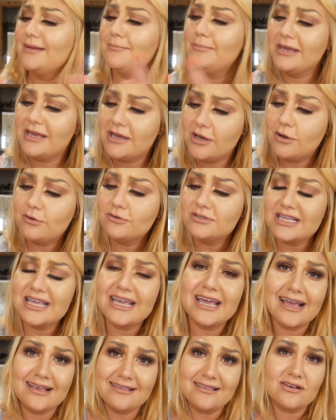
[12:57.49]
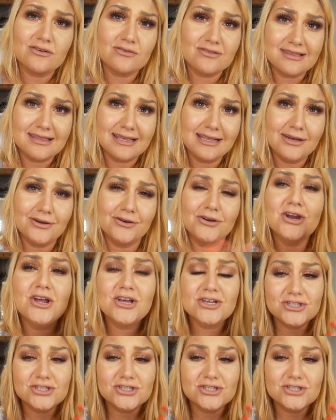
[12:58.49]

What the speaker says: because it has a concealer.